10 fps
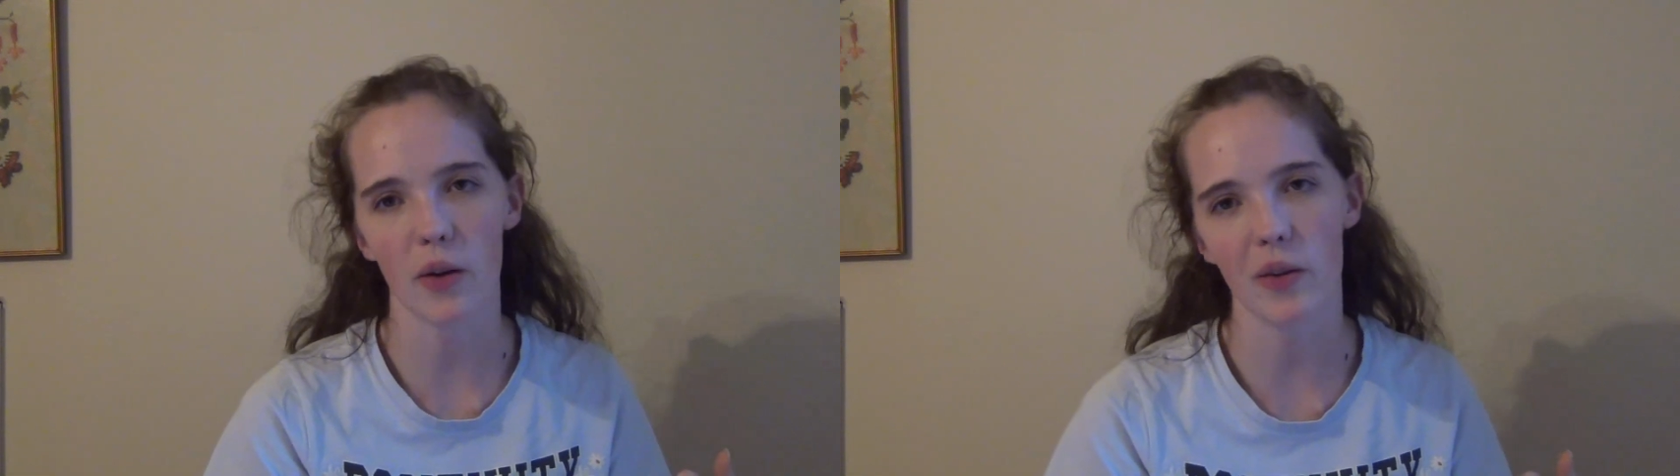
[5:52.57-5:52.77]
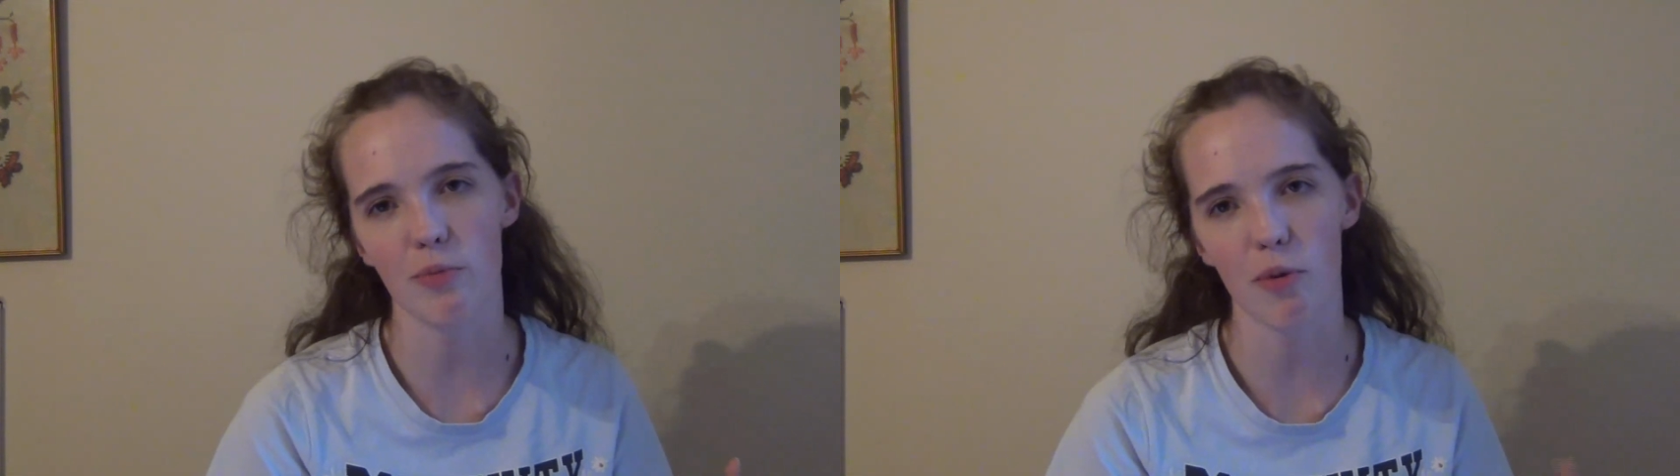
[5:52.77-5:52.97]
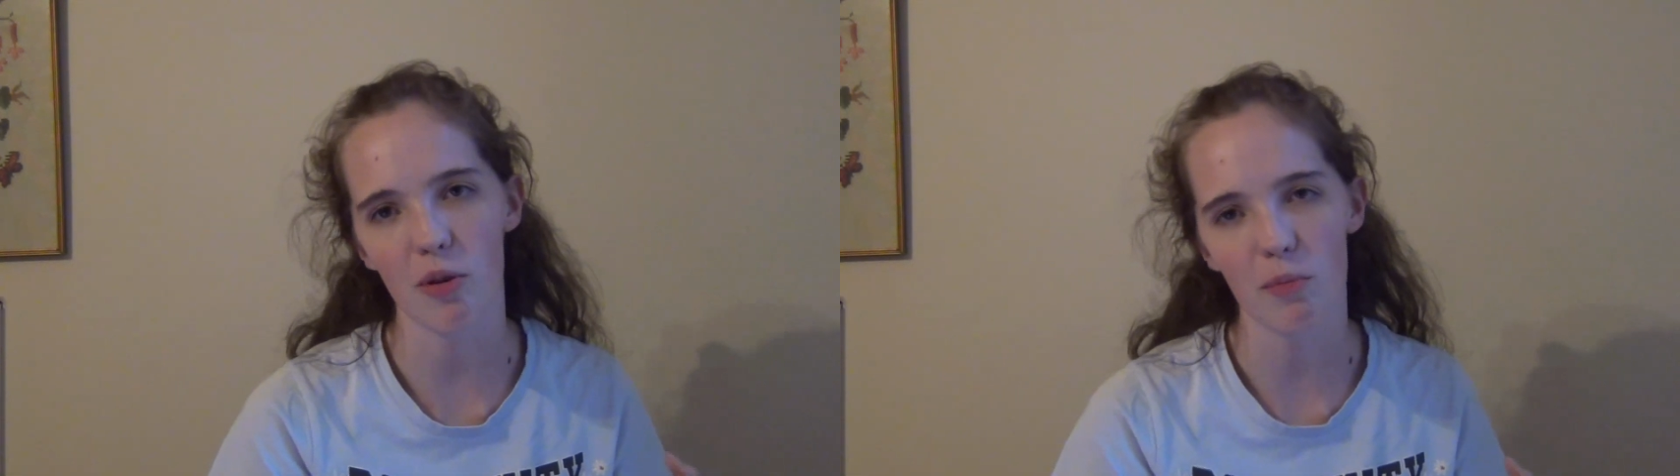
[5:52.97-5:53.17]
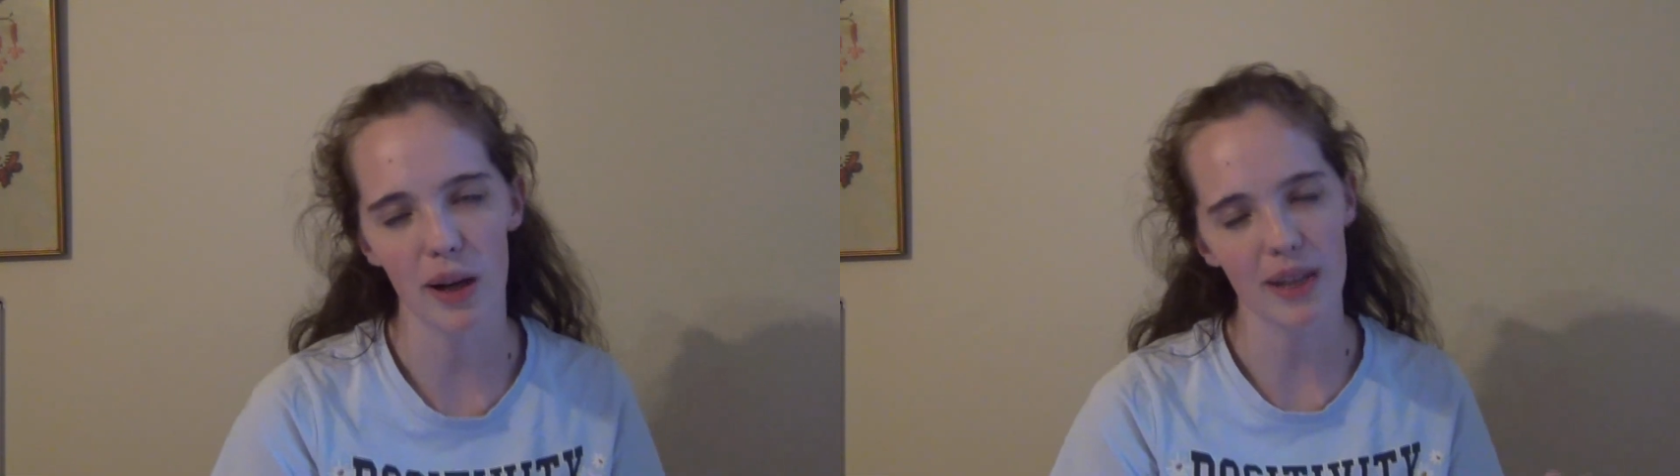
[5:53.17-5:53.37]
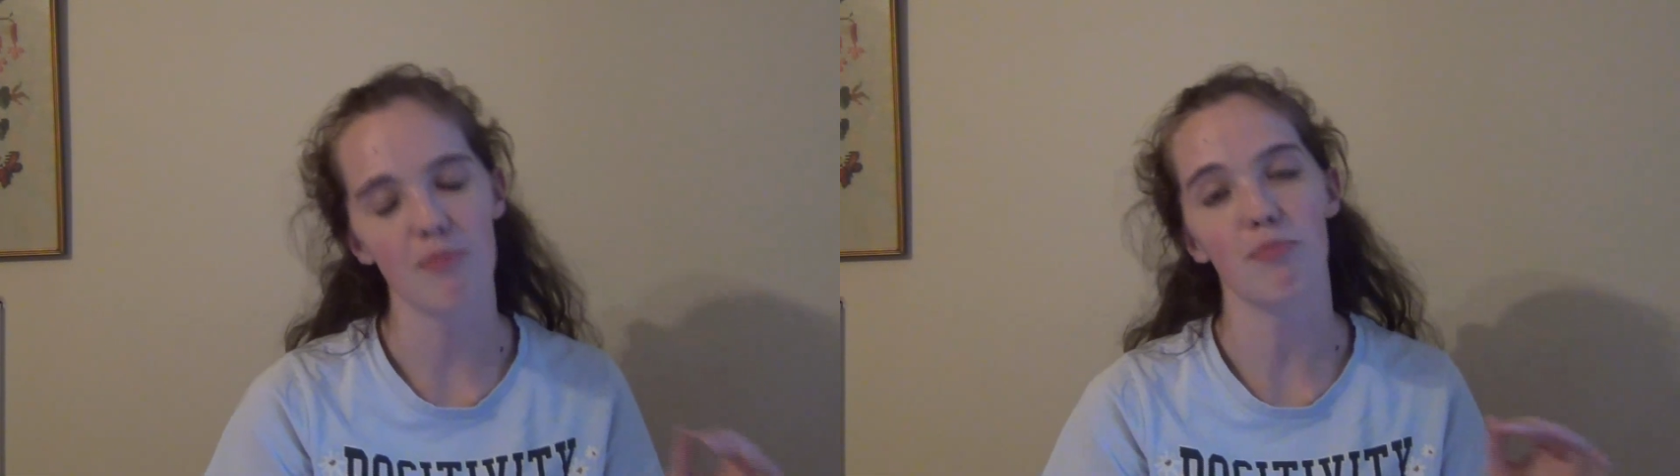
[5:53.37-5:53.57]
know he's born,
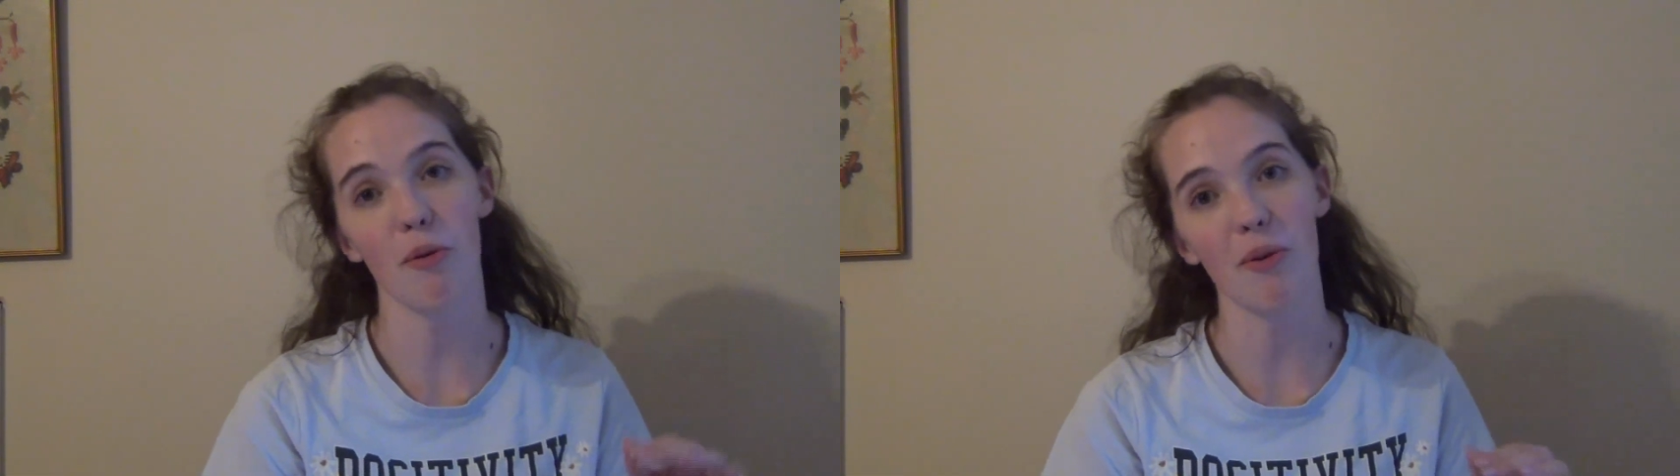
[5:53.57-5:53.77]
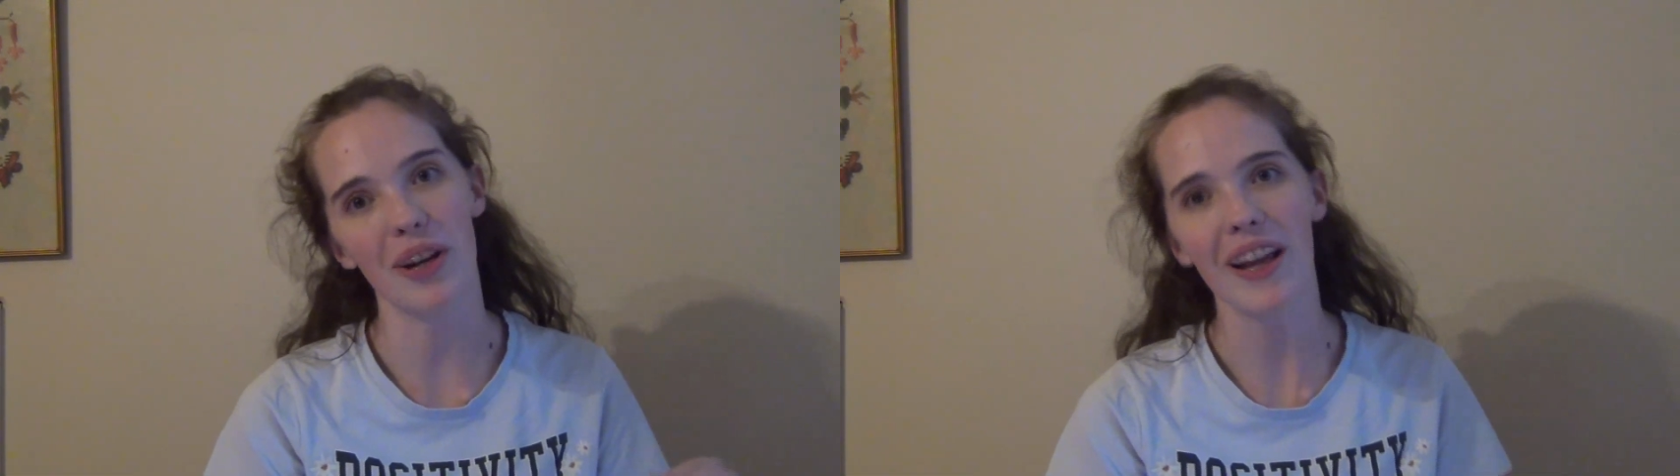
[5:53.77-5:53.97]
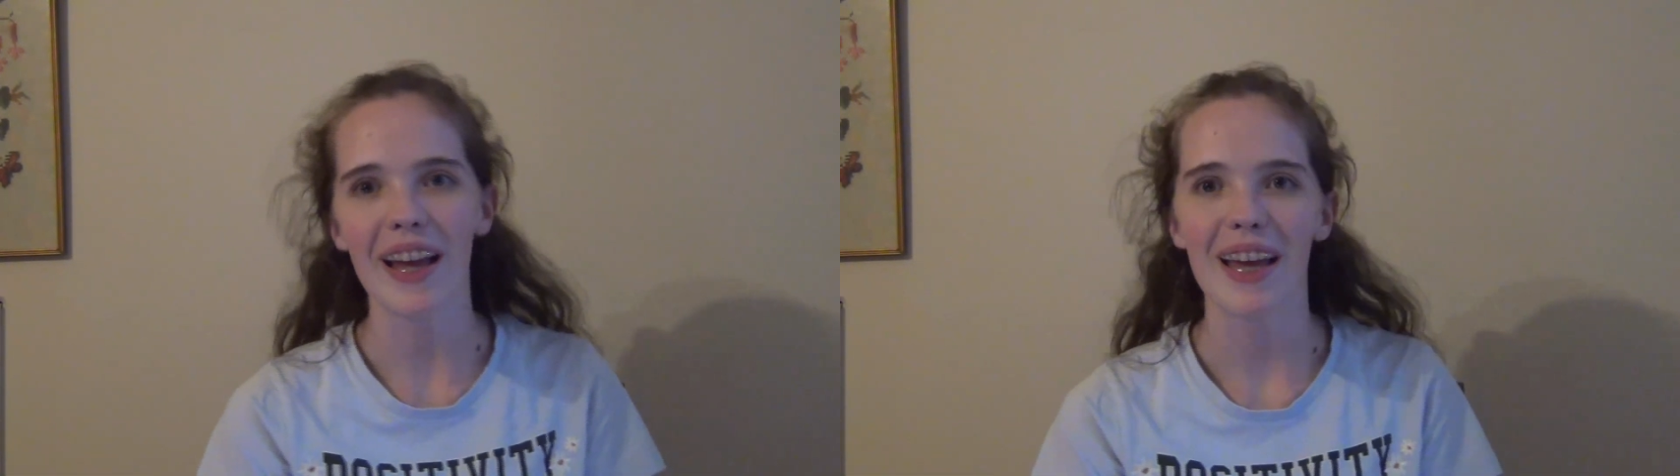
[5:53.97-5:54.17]
but born